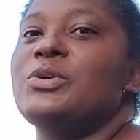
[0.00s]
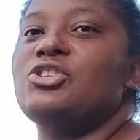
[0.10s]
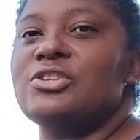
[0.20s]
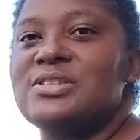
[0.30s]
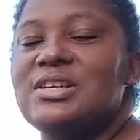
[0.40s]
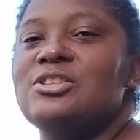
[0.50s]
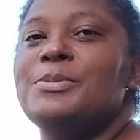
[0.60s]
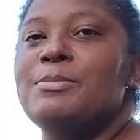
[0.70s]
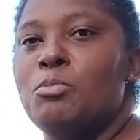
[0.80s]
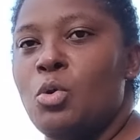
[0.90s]
we just need to
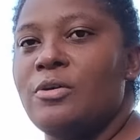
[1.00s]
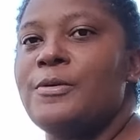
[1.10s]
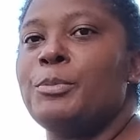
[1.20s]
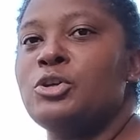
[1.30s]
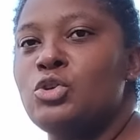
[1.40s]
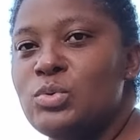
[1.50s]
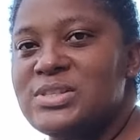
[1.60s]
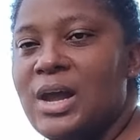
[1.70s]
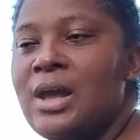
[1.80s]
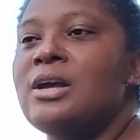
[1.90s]
be more of a
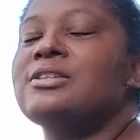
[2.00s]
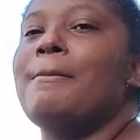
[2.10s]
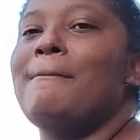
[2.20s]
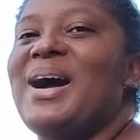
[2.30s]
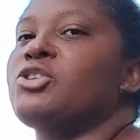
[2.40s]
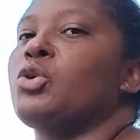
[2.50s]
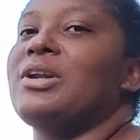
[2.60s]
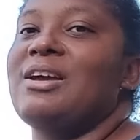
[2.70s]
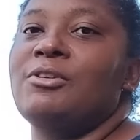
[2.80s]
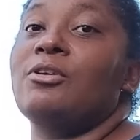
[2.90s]
producer to match our
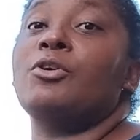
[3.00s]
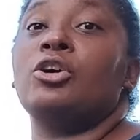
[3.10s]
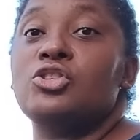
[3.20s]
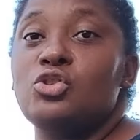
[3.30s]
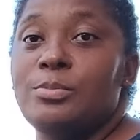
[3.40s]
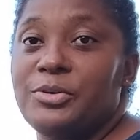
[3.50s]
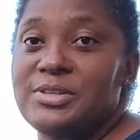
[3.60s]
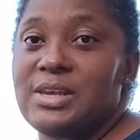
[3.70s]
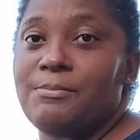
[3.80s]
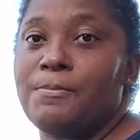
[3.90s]
level of
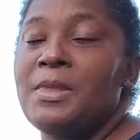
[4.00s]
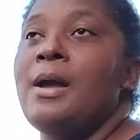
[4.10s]
consumerism,